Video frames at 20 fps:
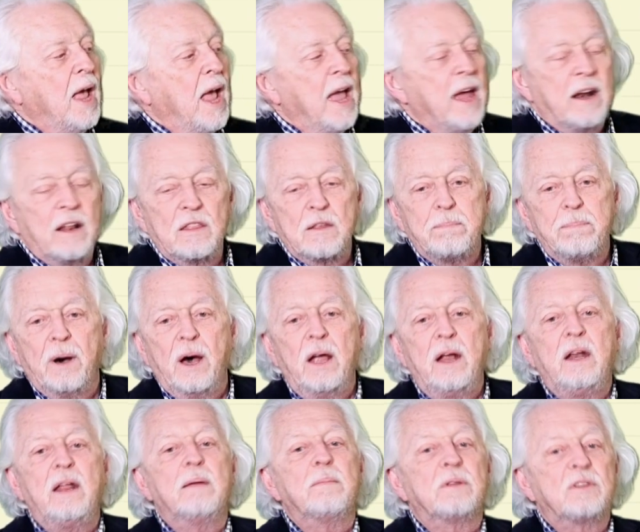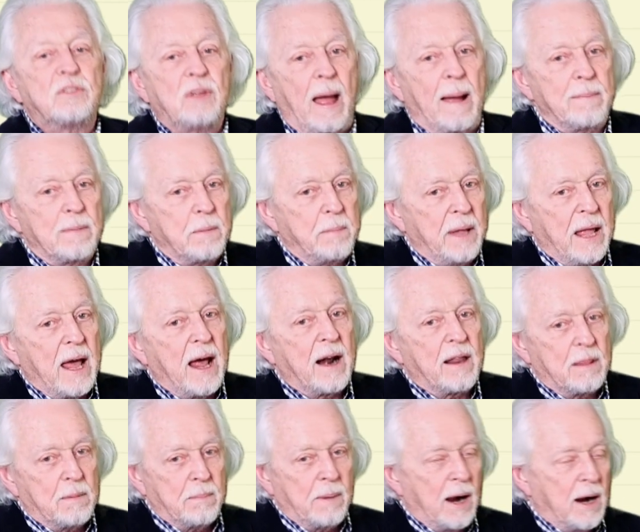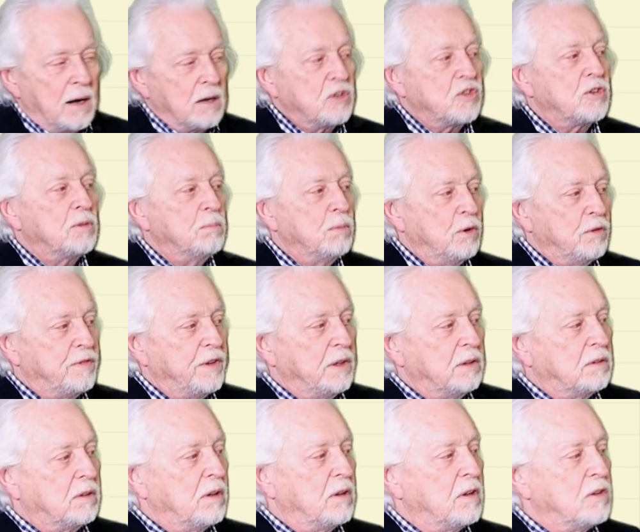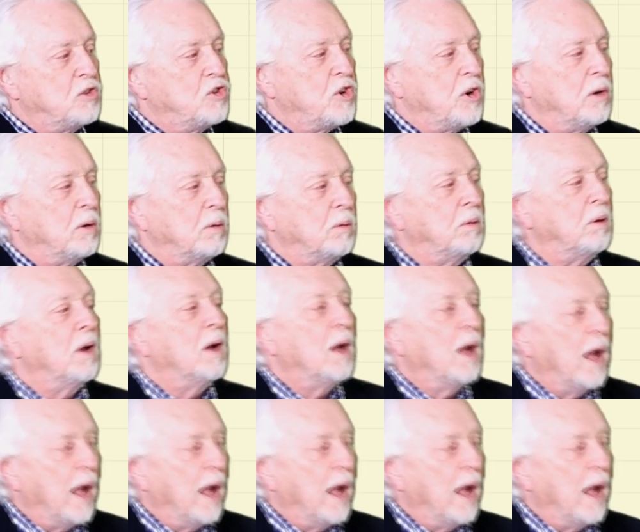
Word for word: And in the palladium, it's time to be out of the March and move into the June.